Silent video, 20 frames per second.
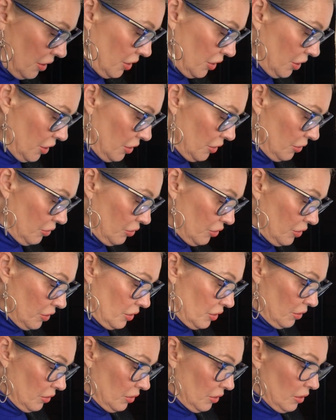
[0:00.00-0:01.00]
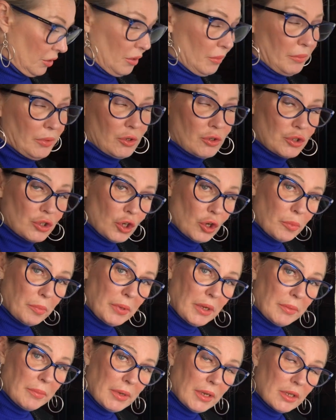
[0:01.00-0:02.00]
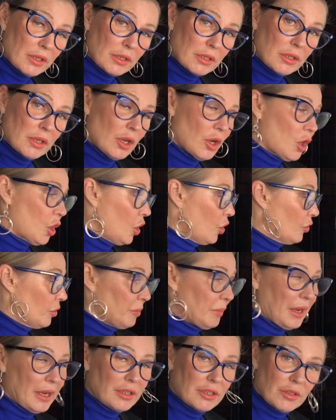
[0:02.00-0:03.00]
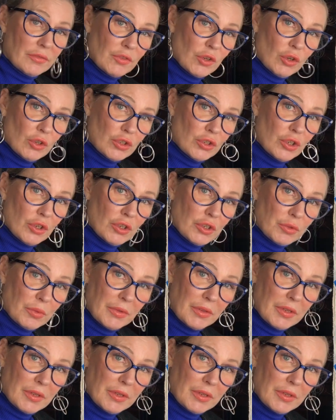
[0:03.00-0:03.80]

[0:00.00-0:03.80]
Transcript: use Posh chalk pigments or a paint of your choice with these